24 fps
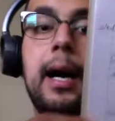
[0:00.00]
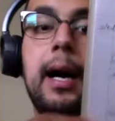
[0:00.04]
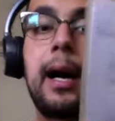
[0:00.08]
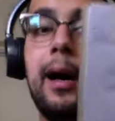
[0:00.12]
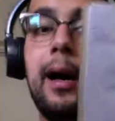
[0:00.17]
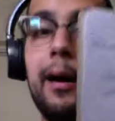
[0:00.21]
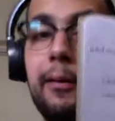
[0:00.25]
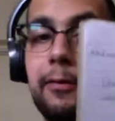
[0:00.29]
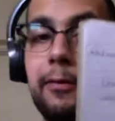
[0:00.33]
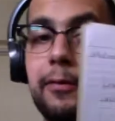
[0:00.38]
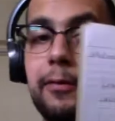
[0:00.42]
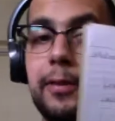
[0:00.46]

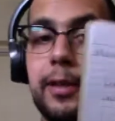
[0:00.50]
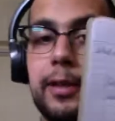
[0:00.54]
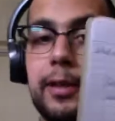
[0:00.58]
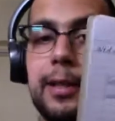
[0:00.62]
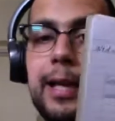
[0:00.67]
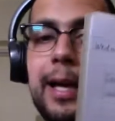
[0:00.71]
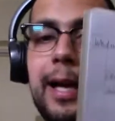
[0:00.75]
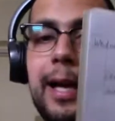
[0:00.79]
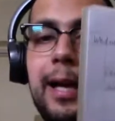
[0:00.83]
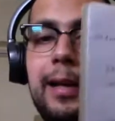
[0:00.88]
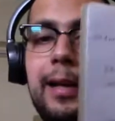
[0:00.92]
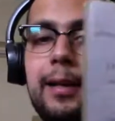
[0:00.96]

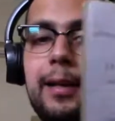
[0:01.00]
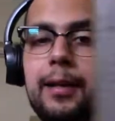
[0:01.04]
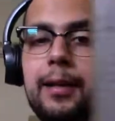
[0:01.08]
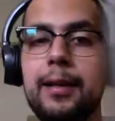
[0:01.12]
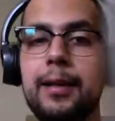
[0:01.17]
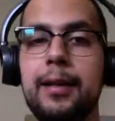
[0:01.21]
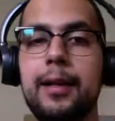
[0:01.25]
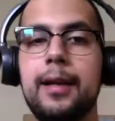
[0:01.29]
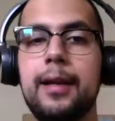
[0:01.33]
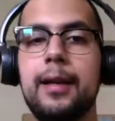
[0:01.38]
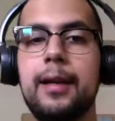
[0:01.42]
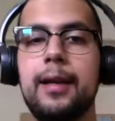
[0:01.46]
After that,
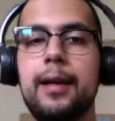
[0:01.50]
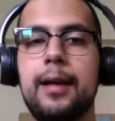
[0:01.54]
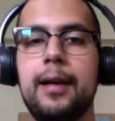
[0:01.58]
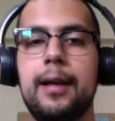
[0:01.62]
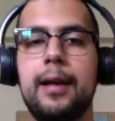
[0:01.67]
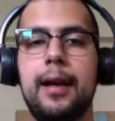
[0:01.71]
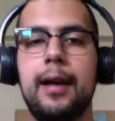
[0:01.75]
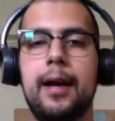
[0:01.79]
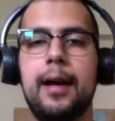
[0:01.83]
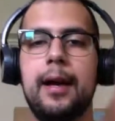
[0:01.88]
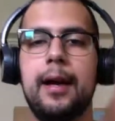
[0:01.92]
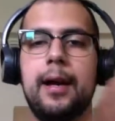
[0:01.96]

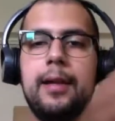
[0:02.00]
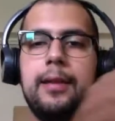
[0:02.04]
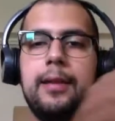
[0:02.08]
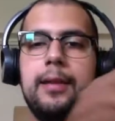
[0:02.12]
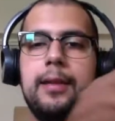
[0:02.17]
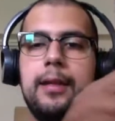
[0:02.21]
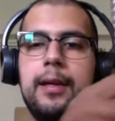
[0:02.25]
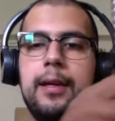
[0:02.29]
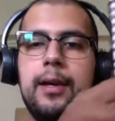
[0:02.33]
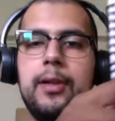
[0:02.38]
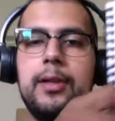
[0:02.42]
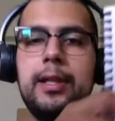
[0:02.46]

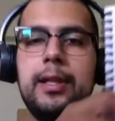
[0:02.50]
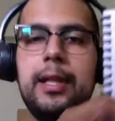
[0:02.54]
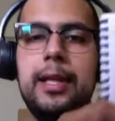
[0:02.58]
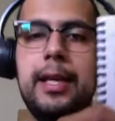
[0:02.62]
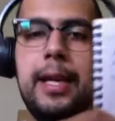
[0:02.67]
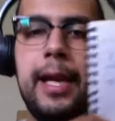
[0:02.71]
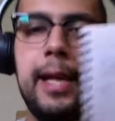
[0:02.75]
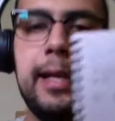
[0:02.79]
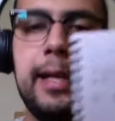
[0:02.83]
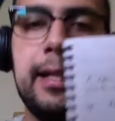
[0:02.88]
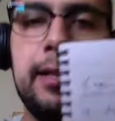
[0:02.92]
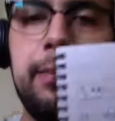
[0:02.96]
and on the
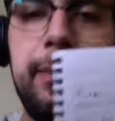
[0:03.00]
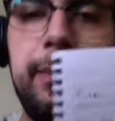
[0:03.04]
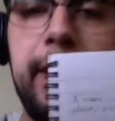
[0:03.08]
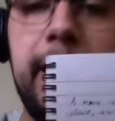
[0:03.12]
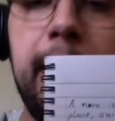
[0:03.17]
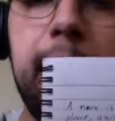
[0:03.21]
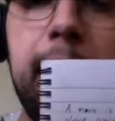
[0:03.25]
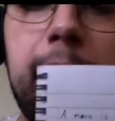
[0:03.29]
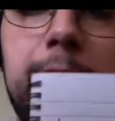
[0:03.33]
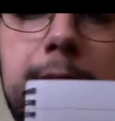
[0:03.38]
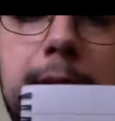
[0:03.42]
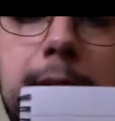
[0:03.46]
next
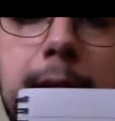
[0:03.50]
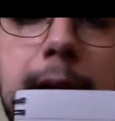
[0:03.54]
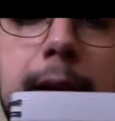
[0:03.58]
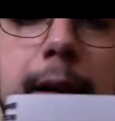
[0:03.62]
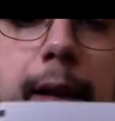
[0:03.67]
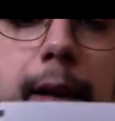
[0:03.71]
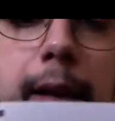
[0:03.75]
page,